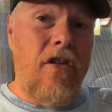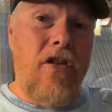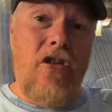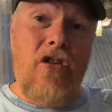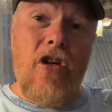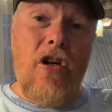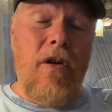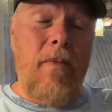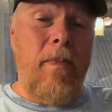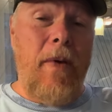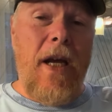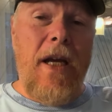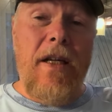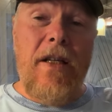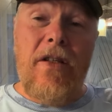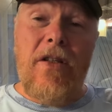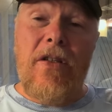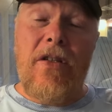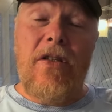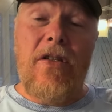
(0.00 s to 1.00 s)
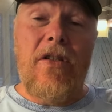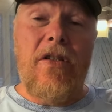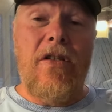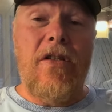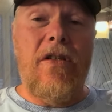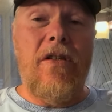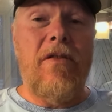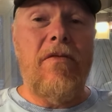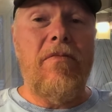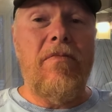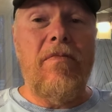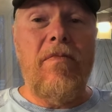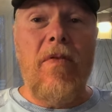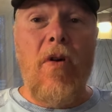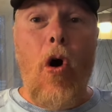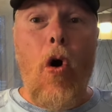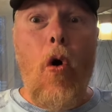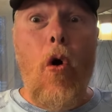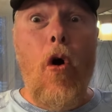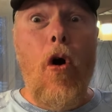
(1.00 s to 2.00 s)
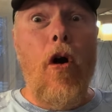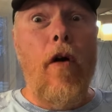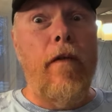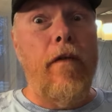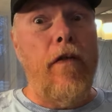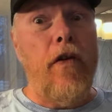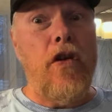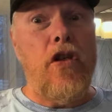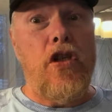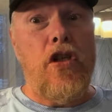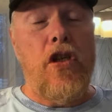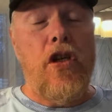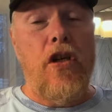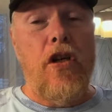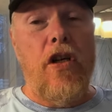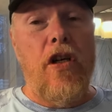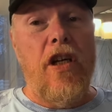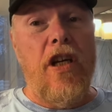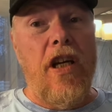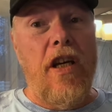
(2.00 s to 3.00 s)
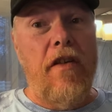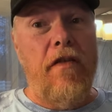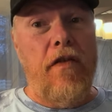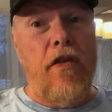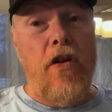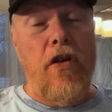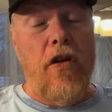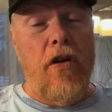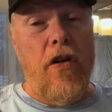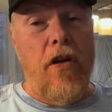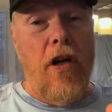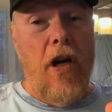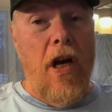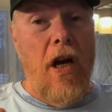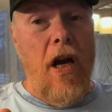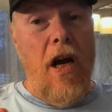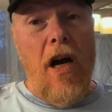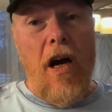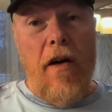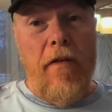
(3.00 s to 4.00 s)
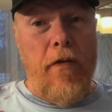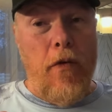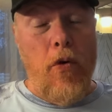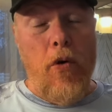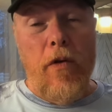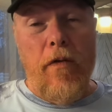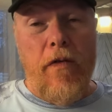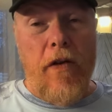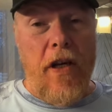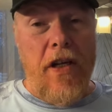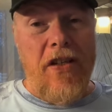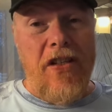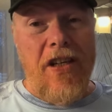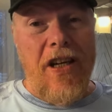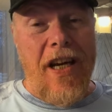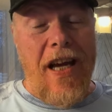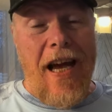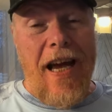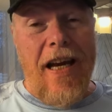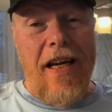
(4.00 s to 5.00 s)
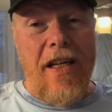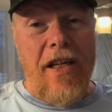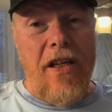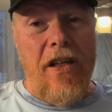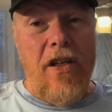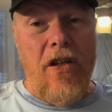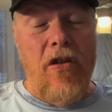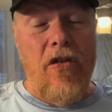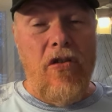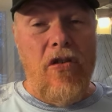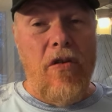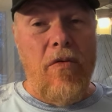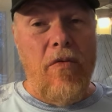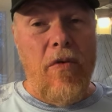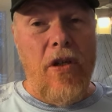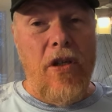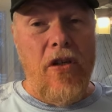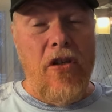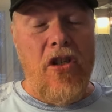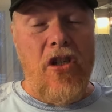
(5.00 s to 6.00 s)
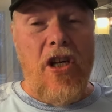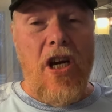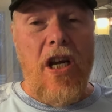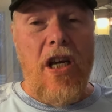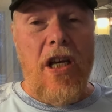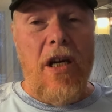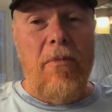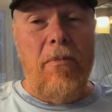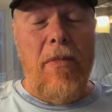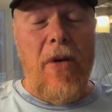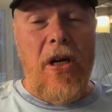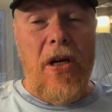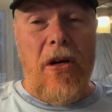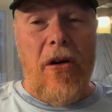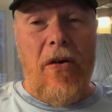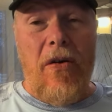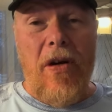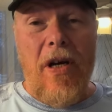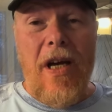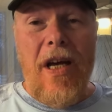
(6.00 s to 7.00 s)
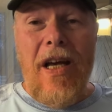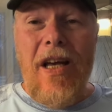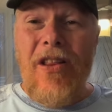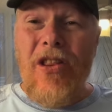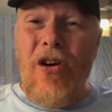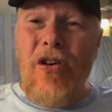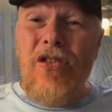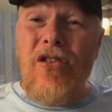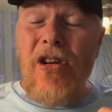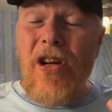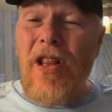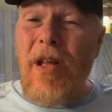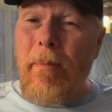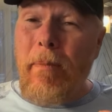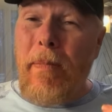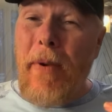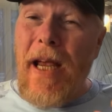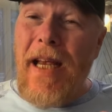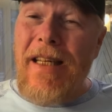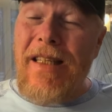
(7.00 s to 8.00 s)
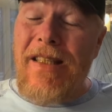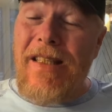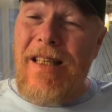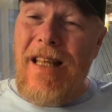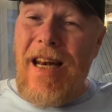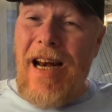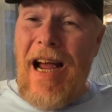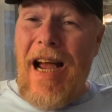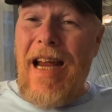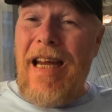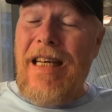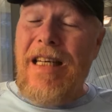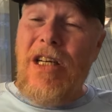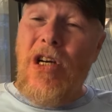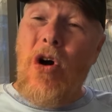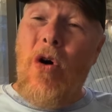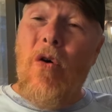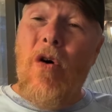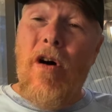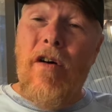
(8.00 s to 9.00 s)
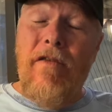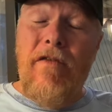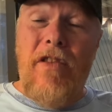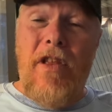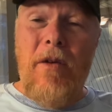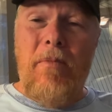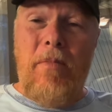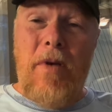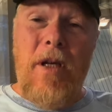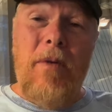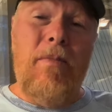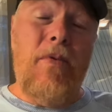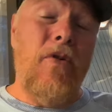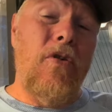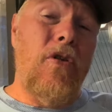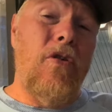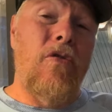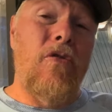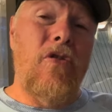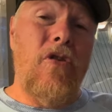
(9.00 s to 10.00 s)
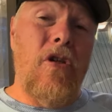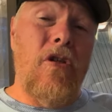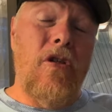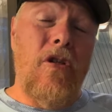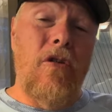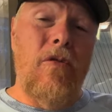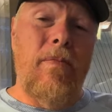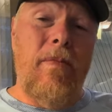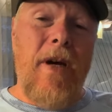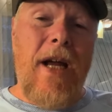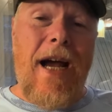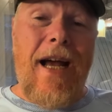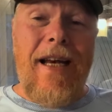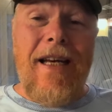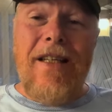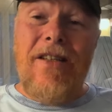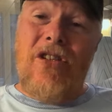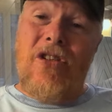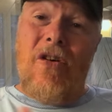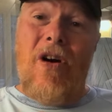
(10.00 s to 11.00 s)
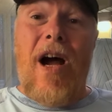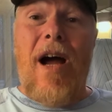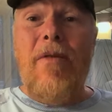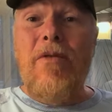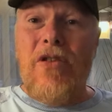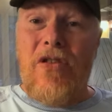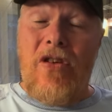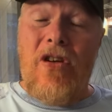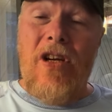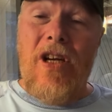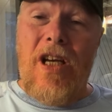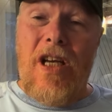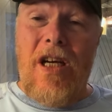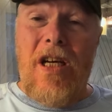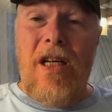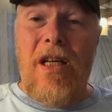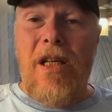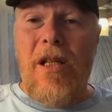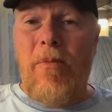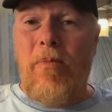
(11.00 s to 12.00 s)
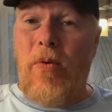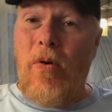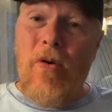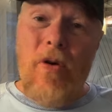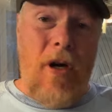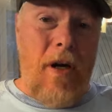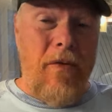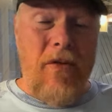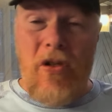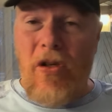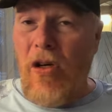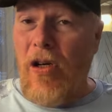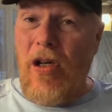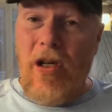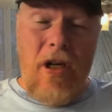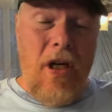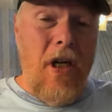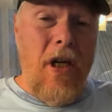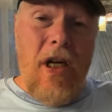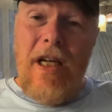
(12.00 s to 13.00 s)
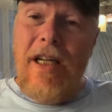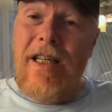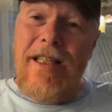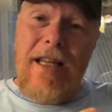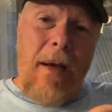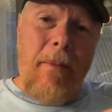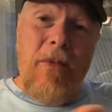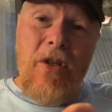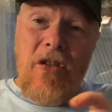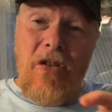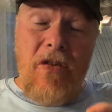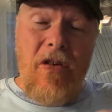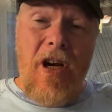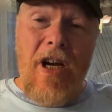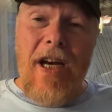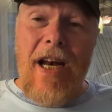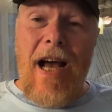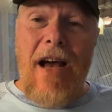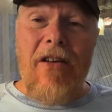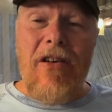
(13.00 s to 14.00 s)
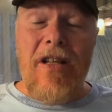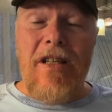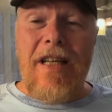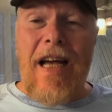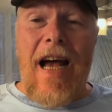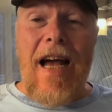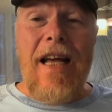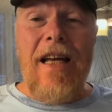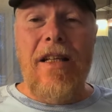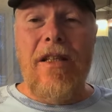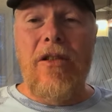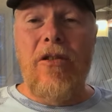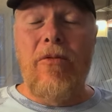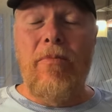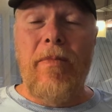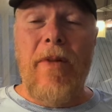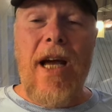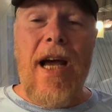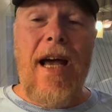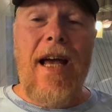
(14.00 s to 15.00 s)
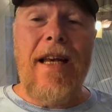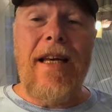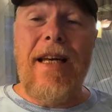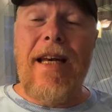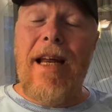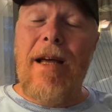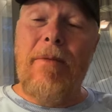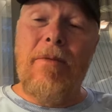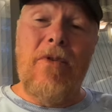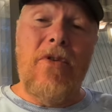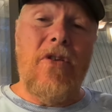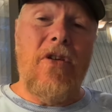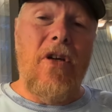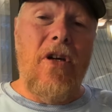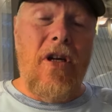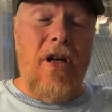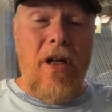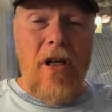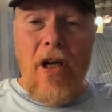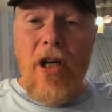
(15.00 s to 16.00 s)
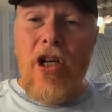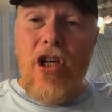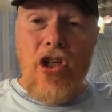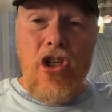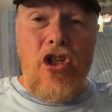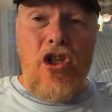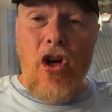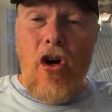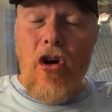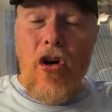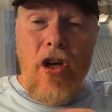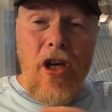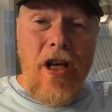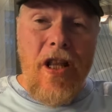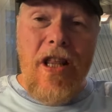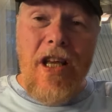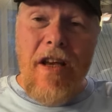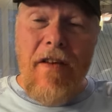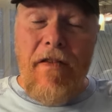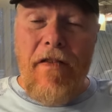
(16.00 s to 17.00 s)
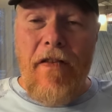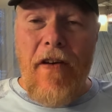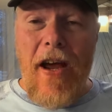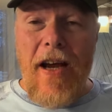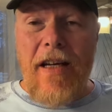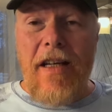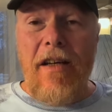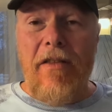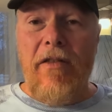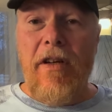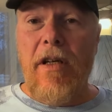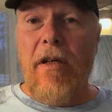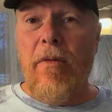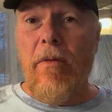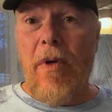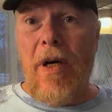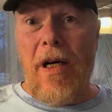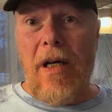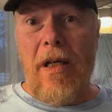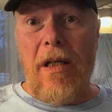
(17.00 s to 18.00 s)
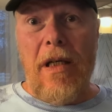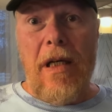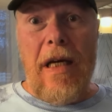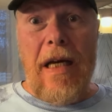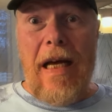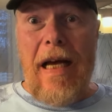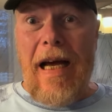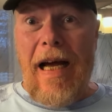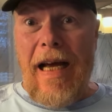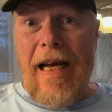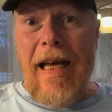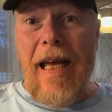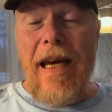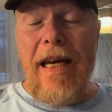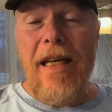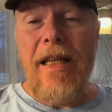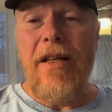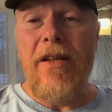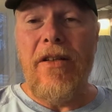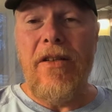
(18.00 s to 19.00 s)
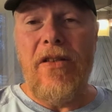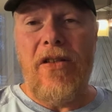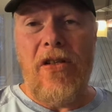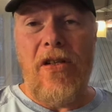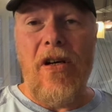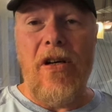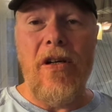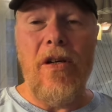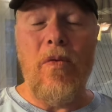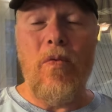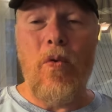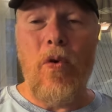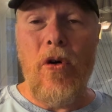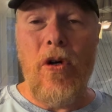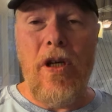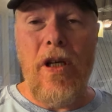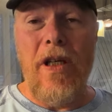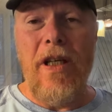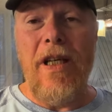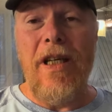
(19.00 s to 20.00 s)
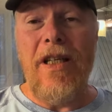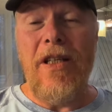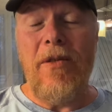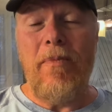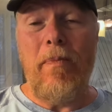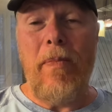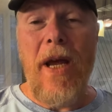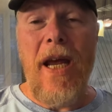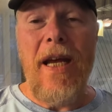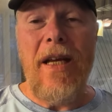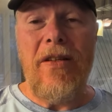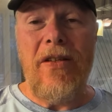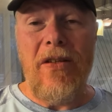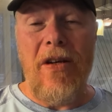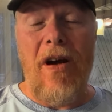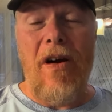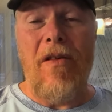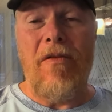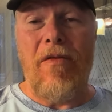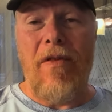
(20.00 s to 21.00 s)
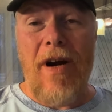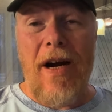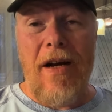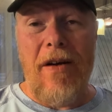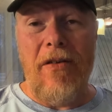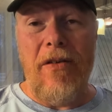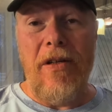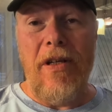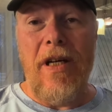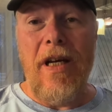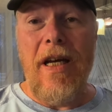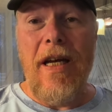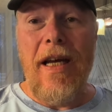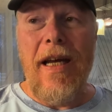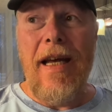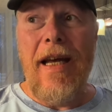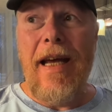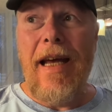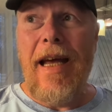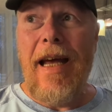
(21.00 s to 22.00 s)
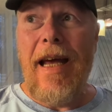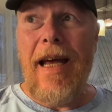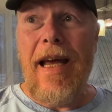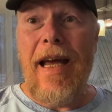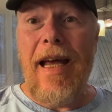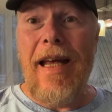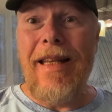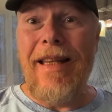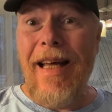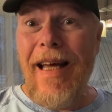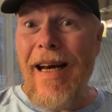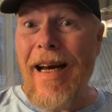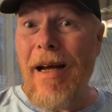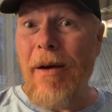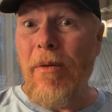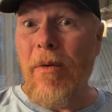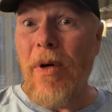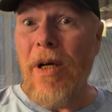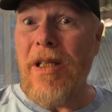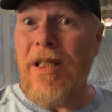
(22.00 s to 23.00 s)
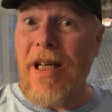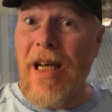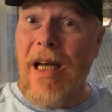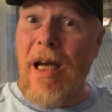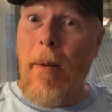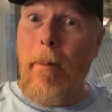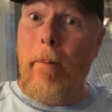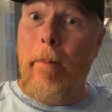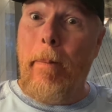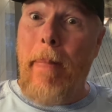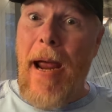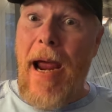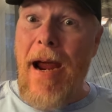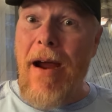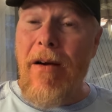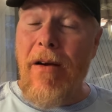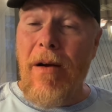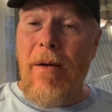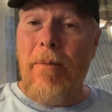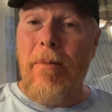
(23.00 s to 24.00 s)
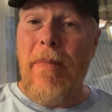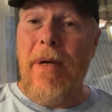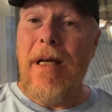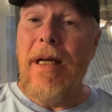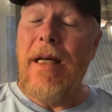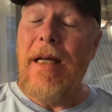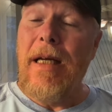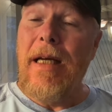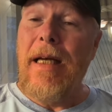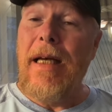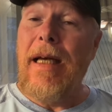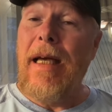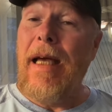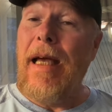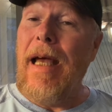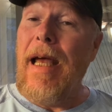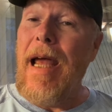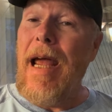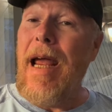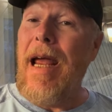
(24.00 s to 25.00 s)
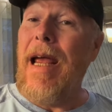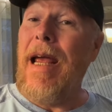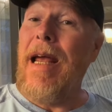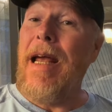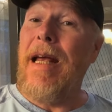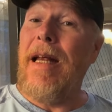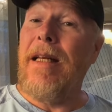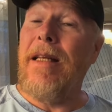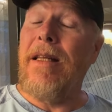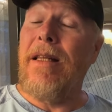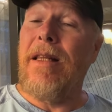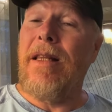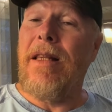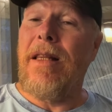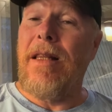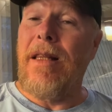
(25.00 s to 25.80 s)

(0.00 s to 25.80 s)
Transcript: jerk baits, or for sure, if you're a forward-facing guy, do you use it when you're shaking a minnow? Those are the baits that I know of that people use a loop knot. And so I was going to get into the pool. I was going to demonstrate how to tie a loop knot, and I was going to show you the effect of it. Well, I got in there and started working these baits around, and then I want to compare them, and